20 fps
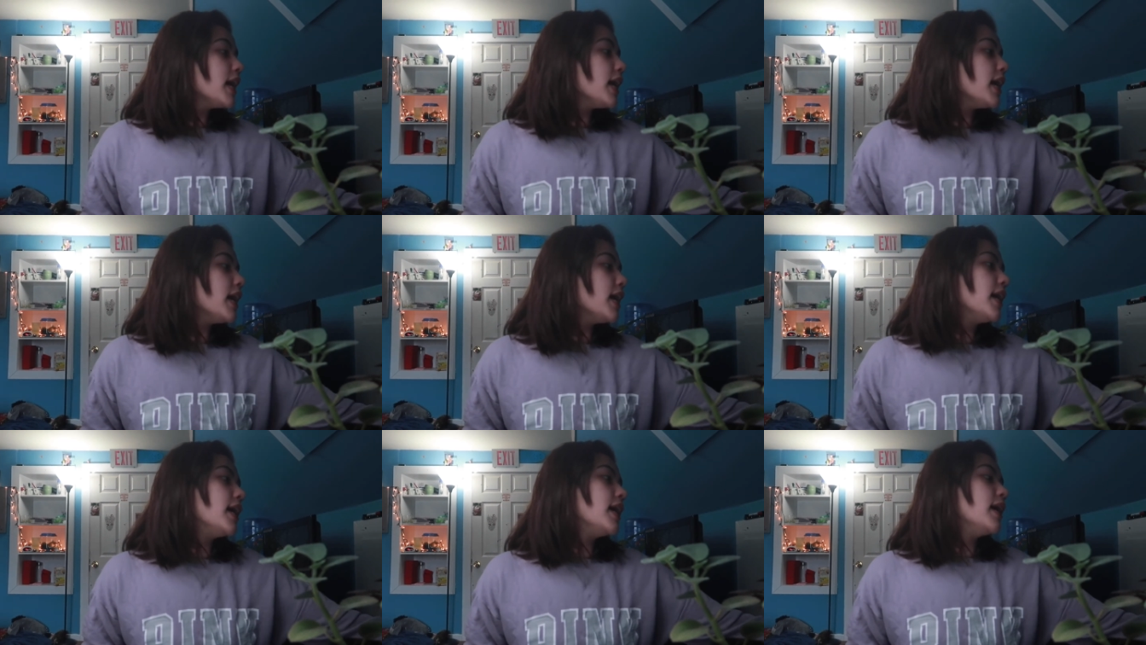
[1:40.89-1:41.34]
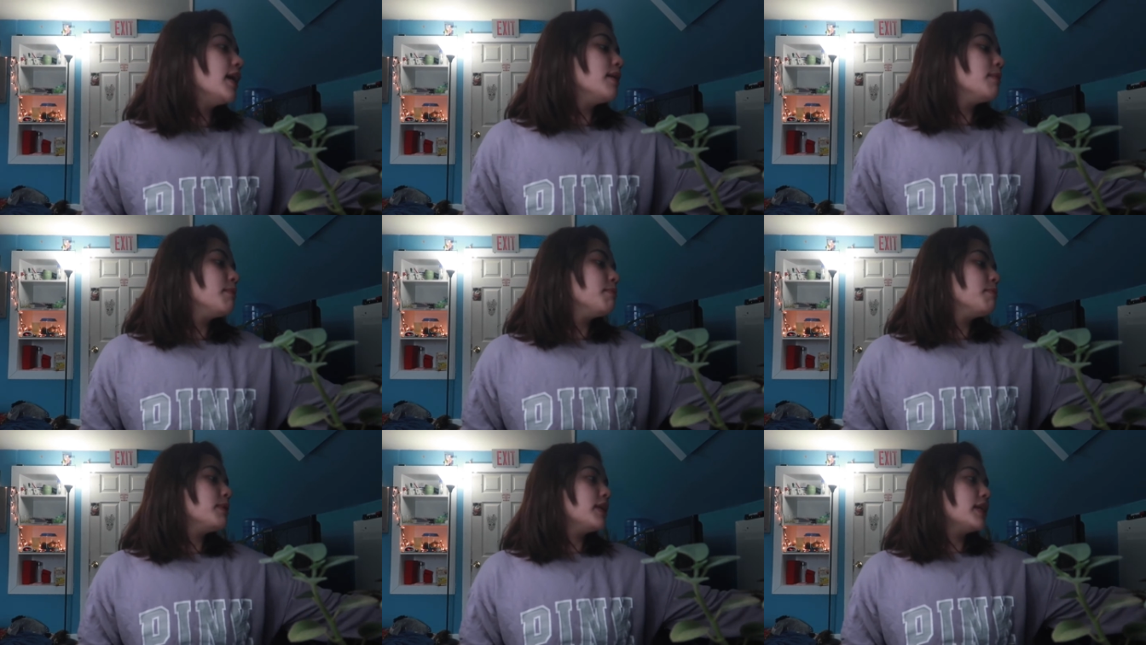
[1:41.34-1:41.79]

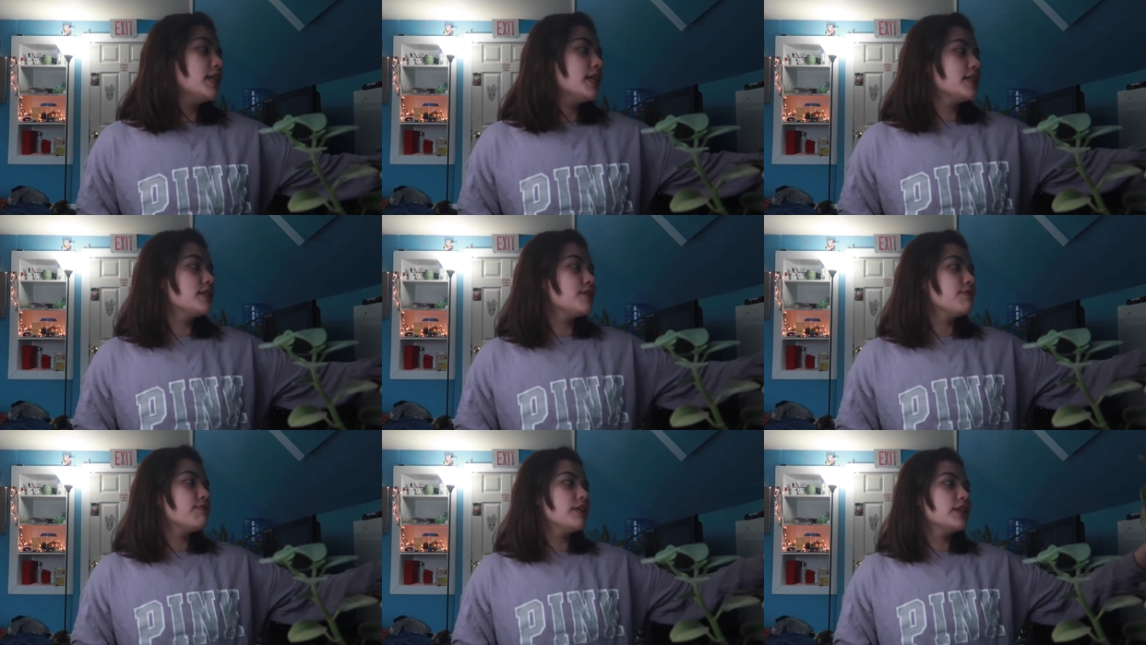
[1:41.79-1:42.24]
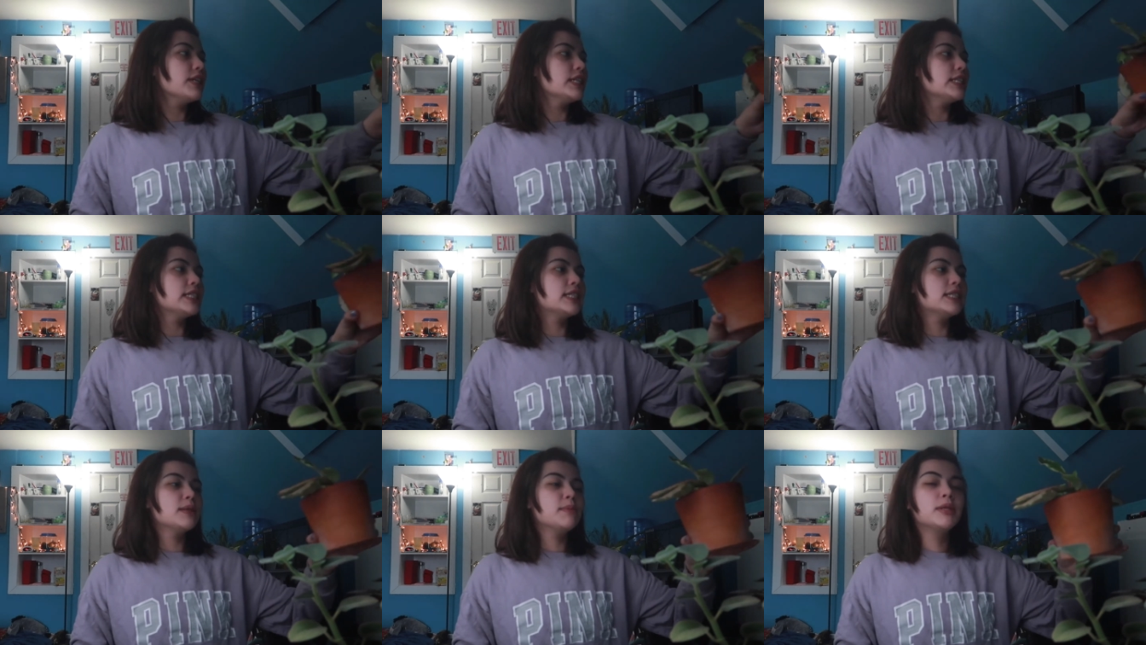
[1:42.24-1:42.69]
But it's very
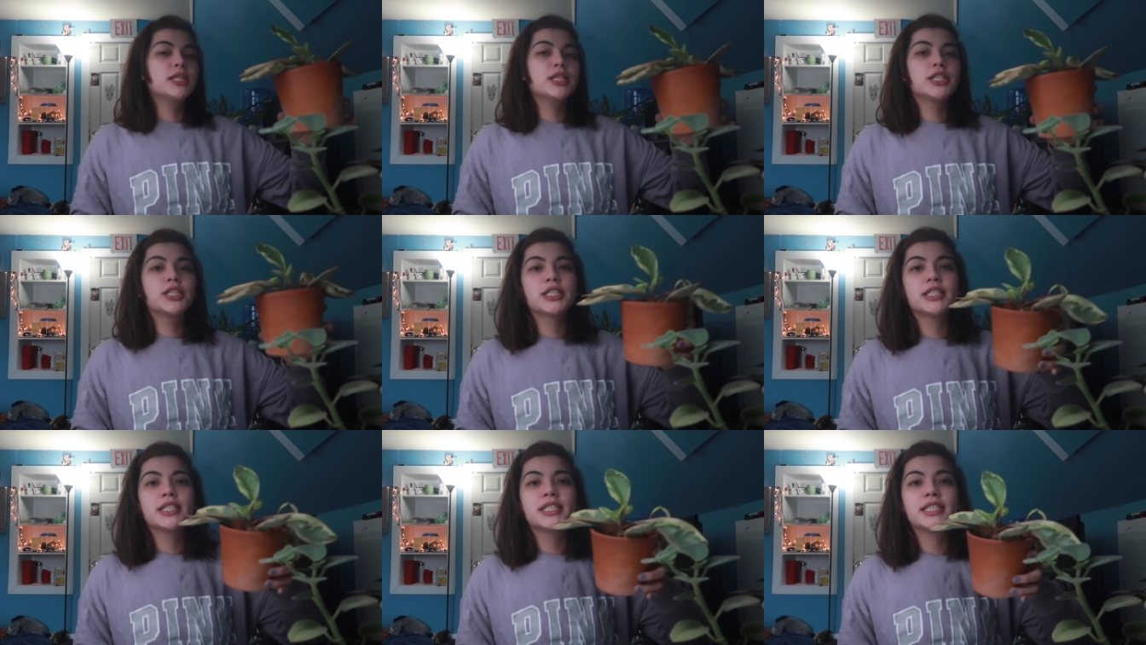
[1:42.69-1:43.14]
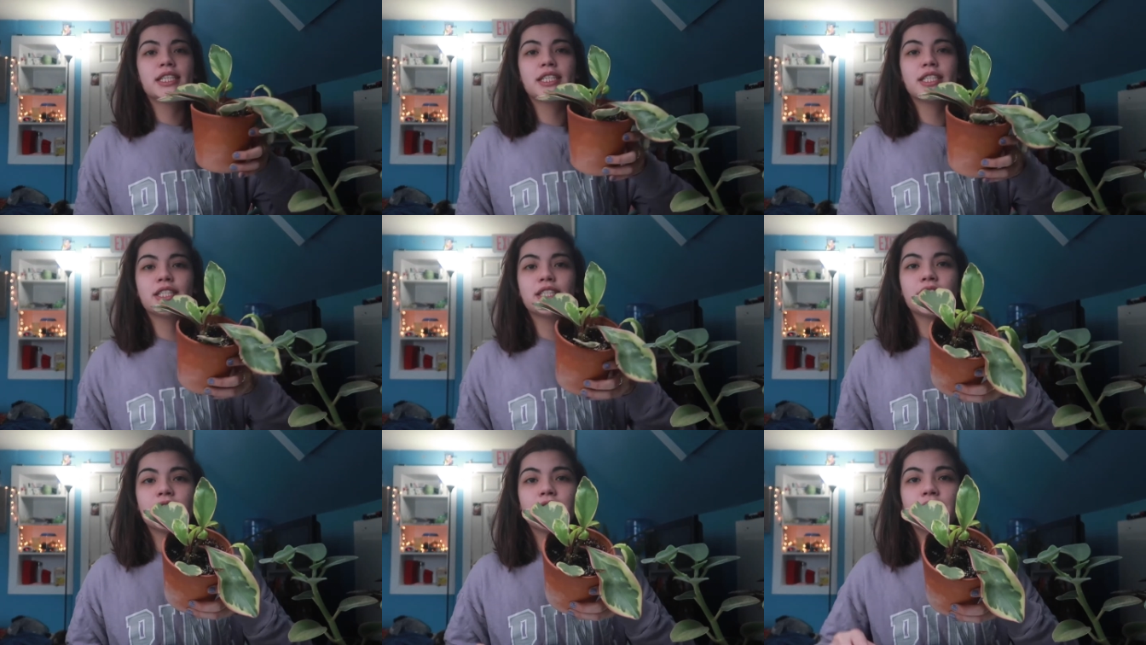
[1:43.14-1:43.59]
similar
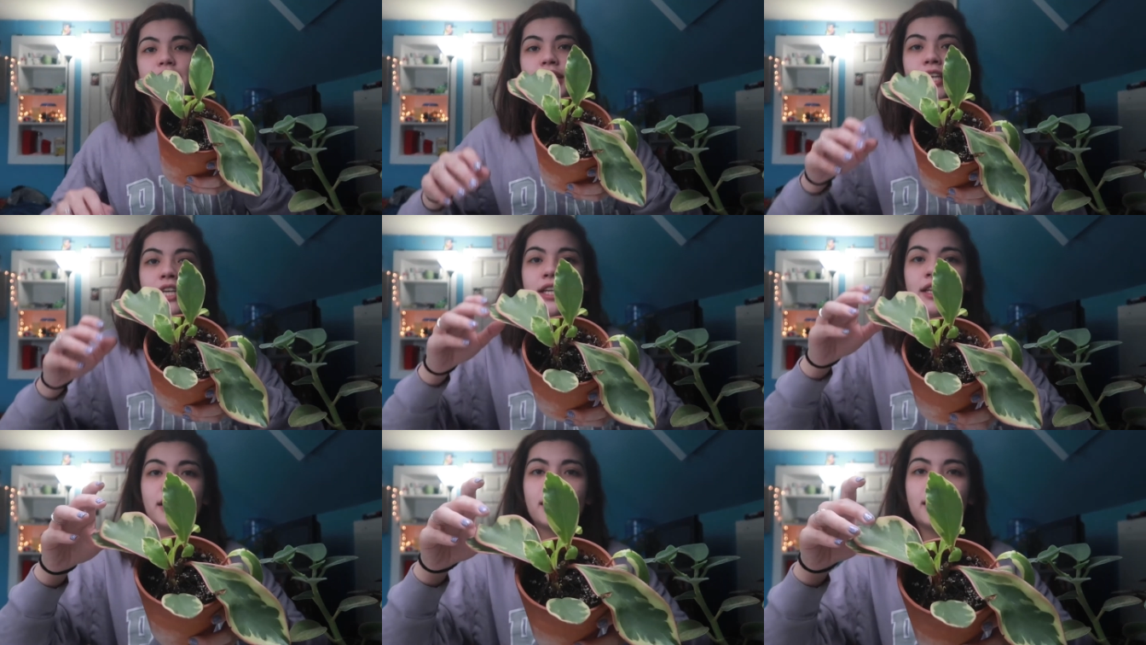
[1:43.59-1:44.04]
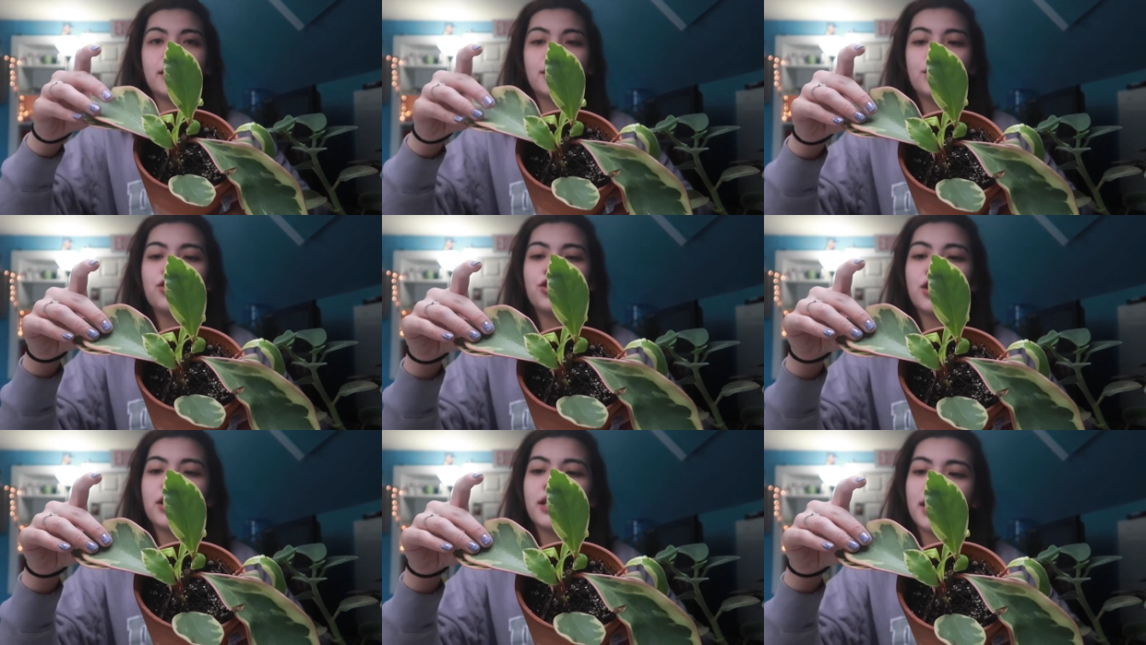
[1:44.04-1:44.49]
sister, the
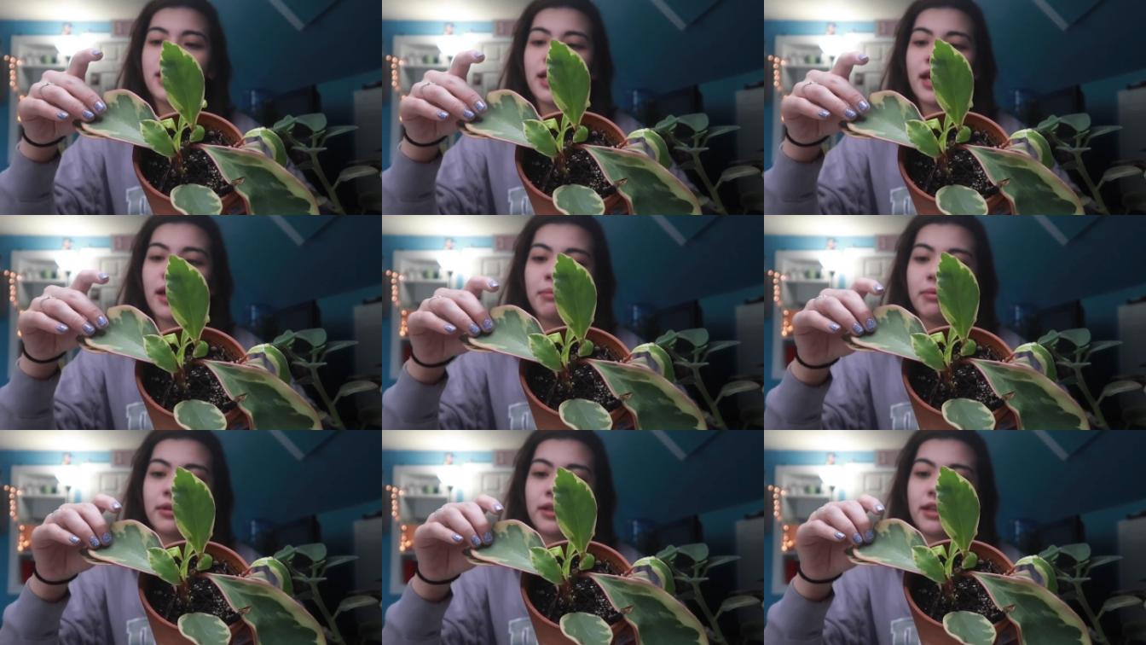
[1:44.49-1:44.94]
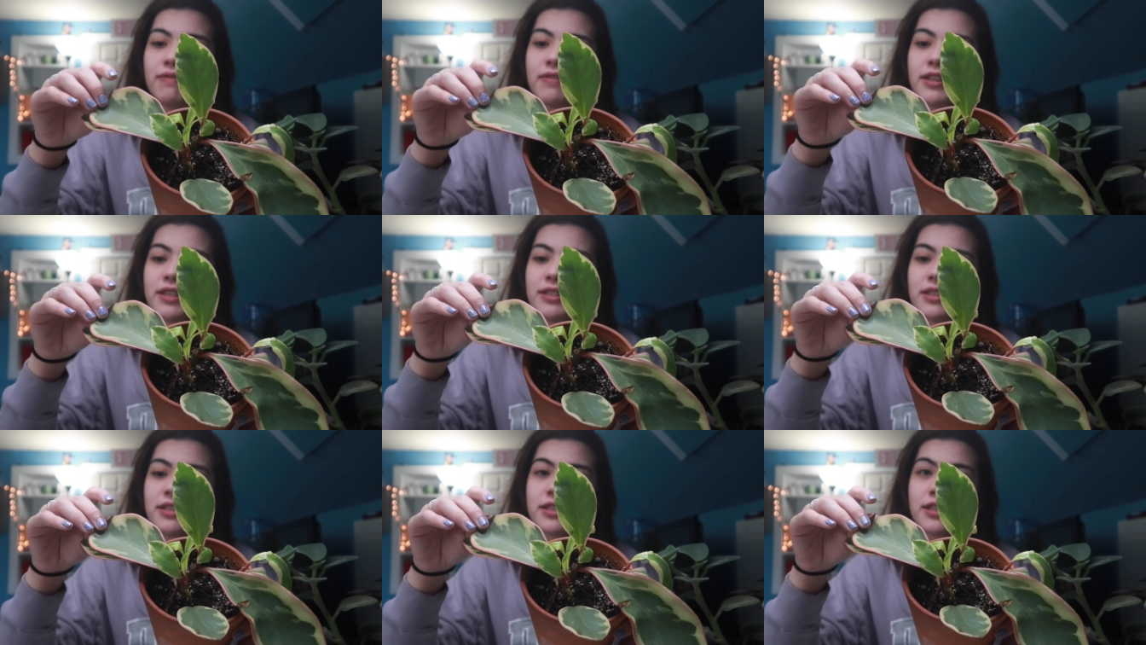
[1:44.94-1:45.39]
Ginny, I believe
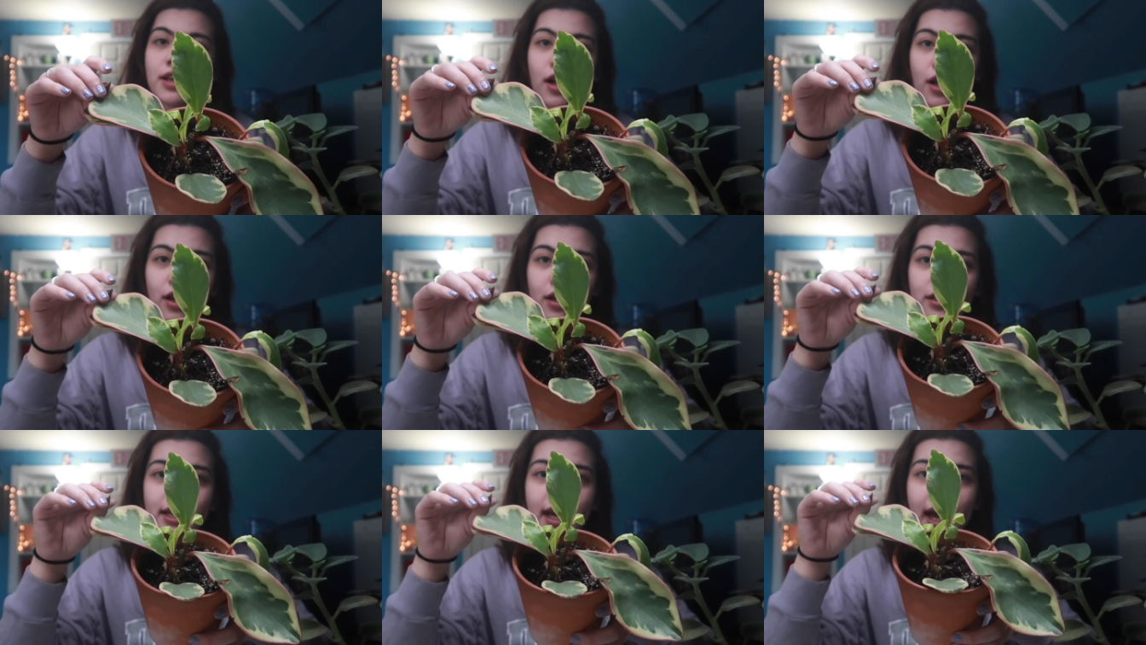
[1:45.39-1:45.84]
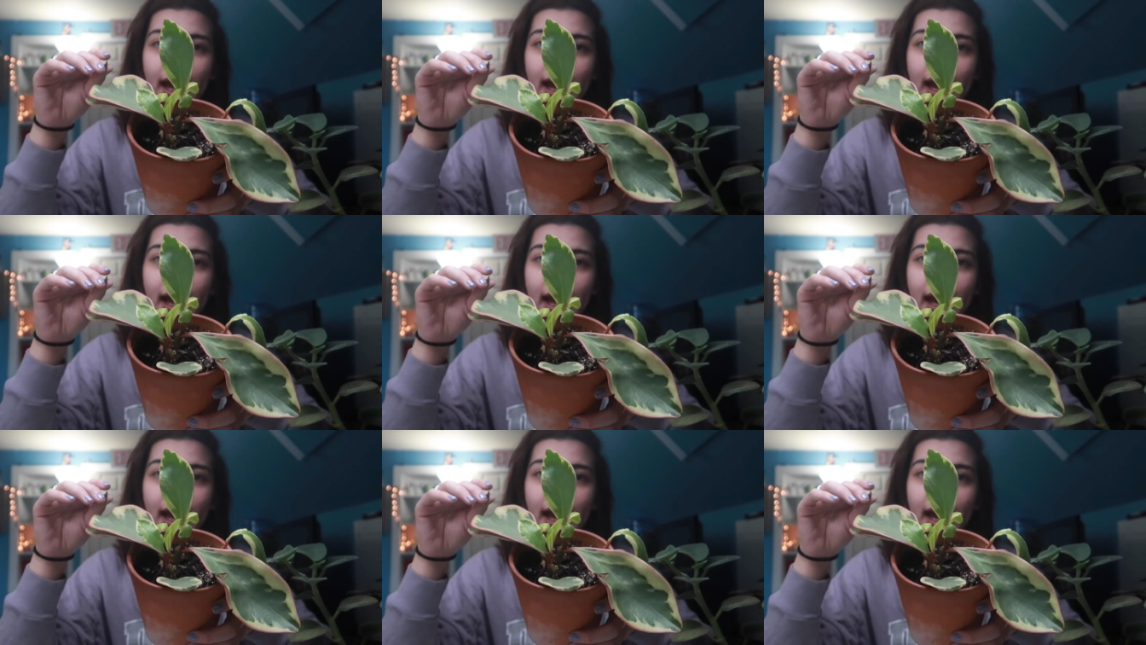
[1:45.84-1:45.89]
this is called.